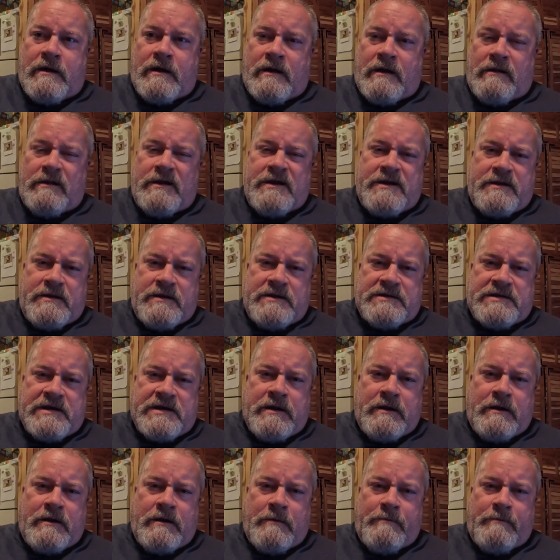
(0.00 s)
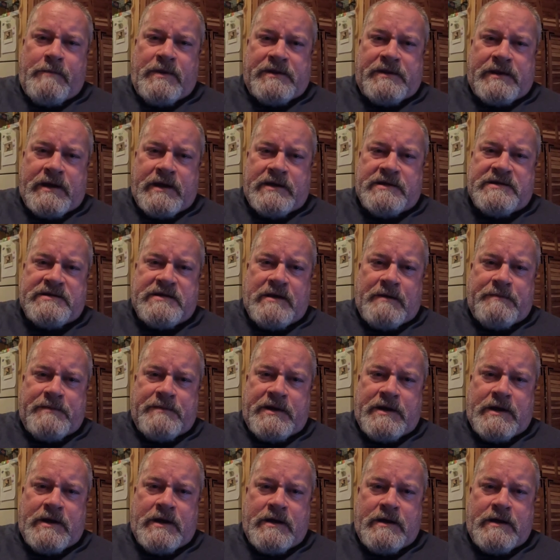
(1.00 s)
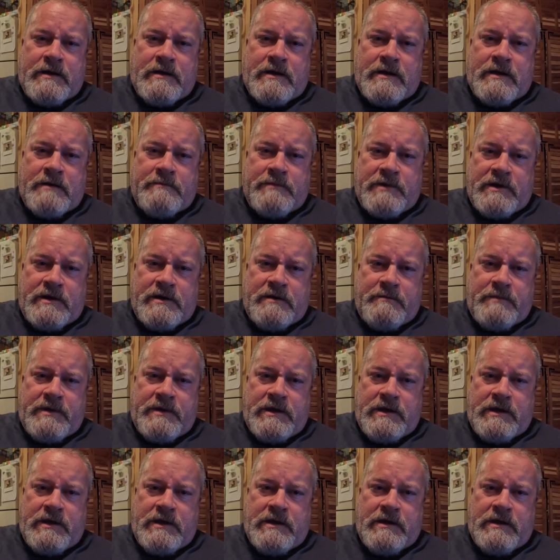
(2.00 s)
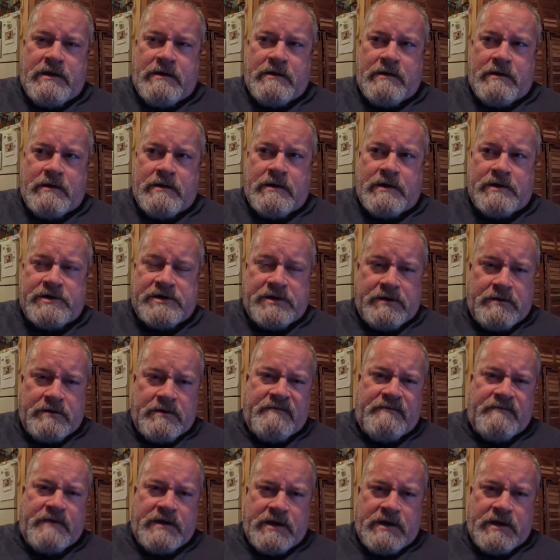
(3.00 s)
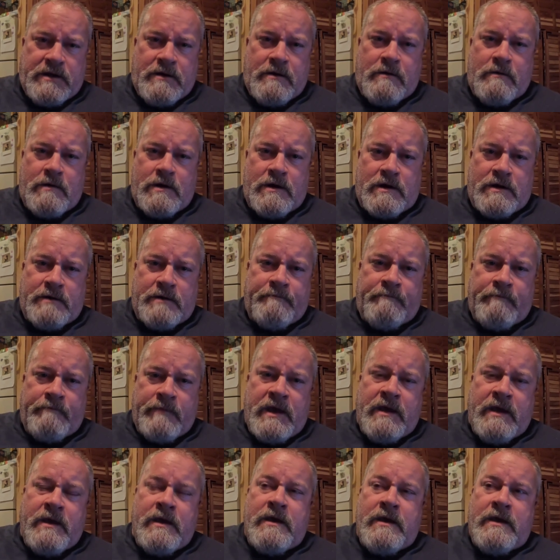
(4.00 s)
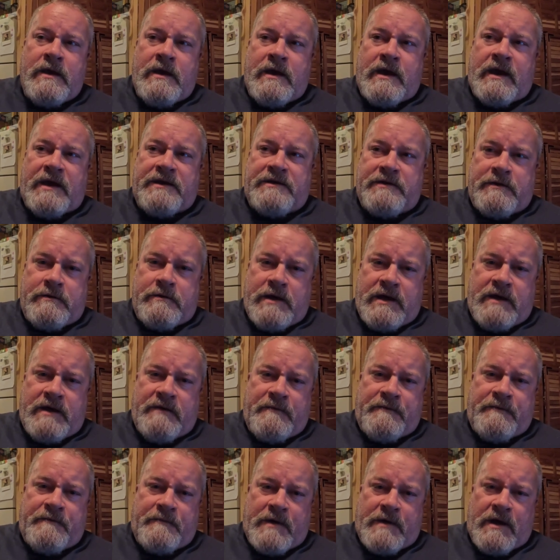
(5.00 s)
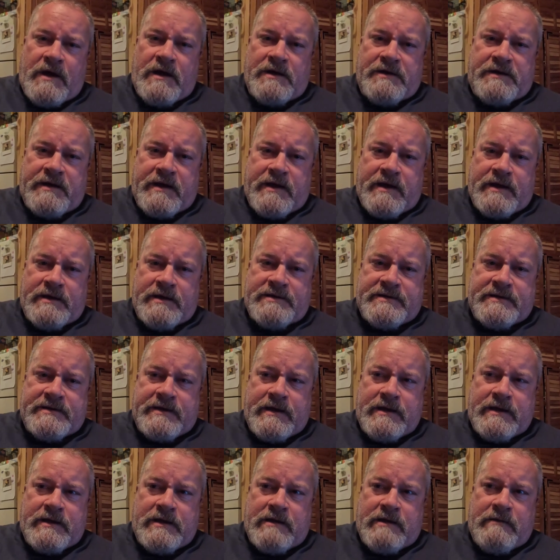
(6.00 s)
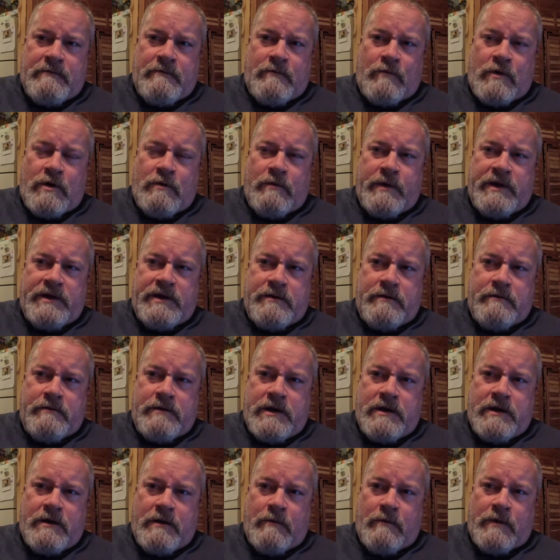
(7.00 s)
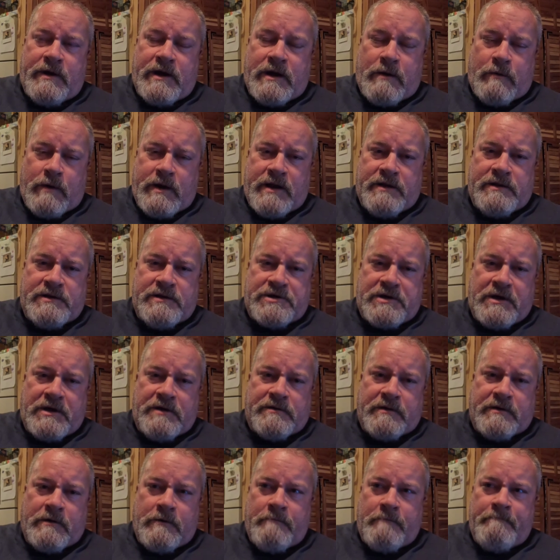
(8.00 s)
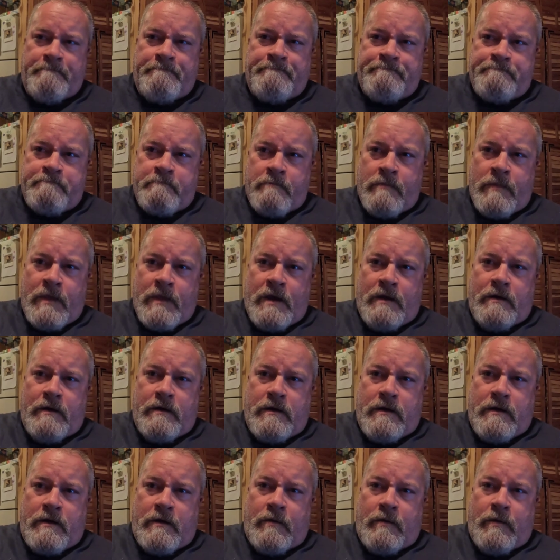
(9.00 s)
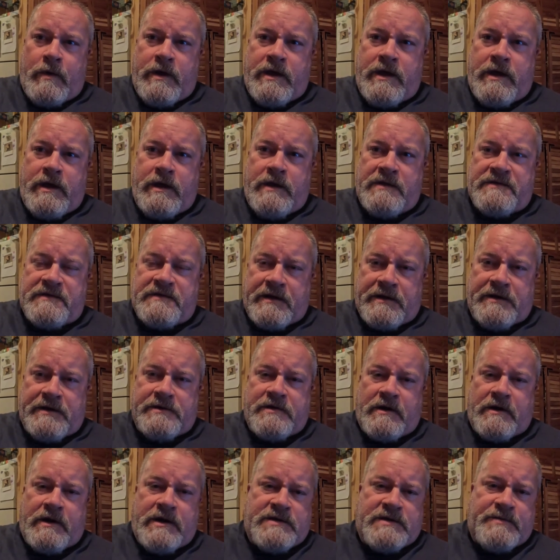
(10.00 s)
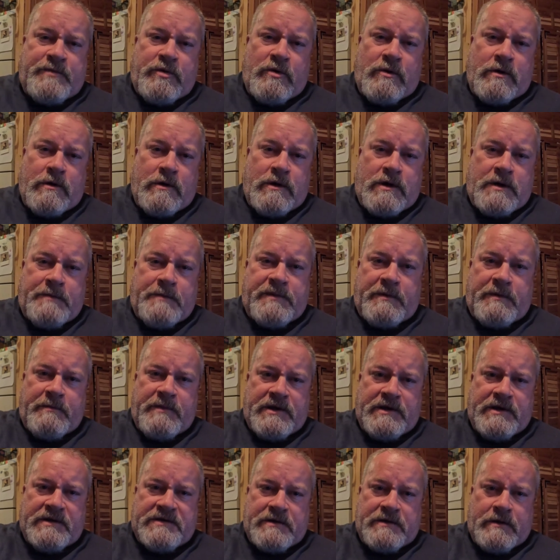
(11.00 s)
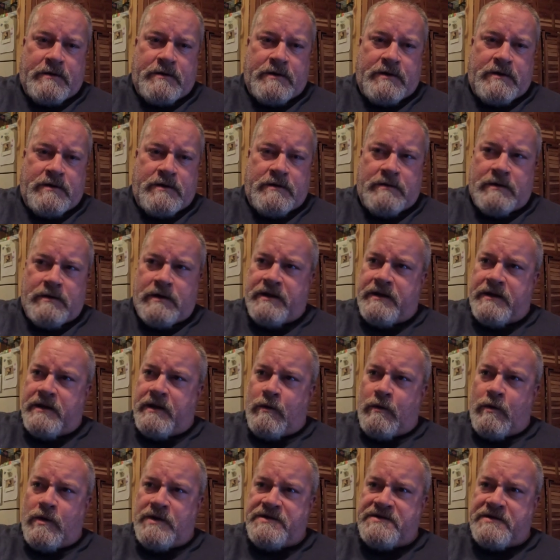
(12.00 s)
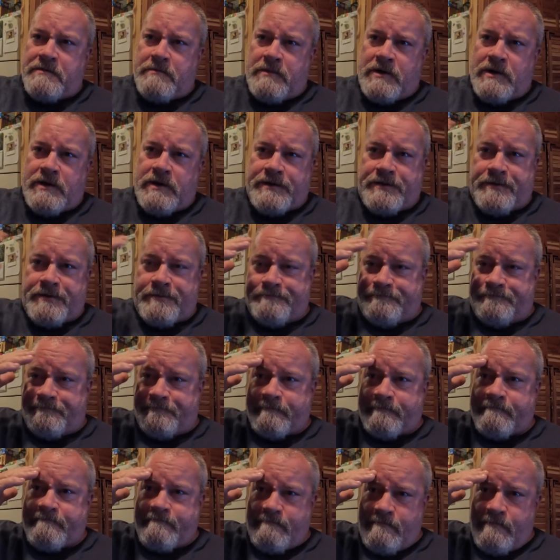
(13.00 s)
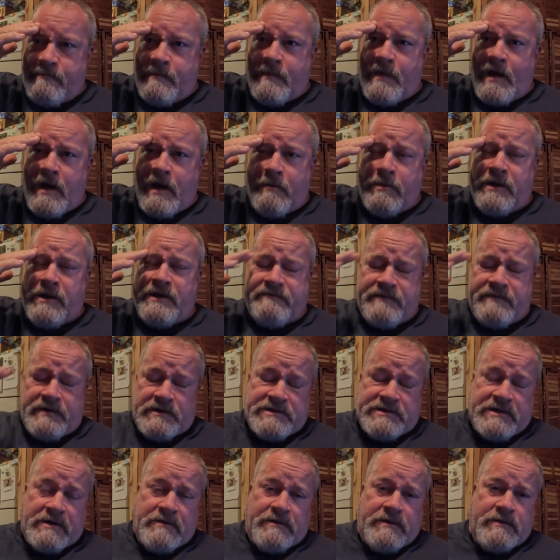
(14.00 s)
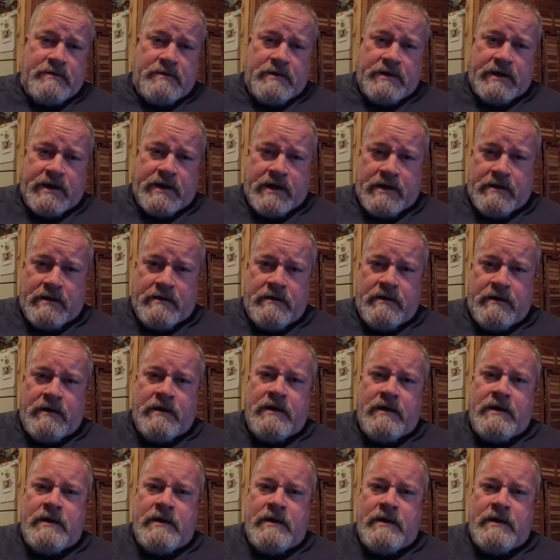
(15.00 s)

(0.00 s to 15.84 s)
I'll end this here. But that's something I, I'm going to be uh, shooting a video on. I do have contacts that what we do here when I ran the shelter, we send a transport to Minnesota, I think once a month. I believe they're still doing that.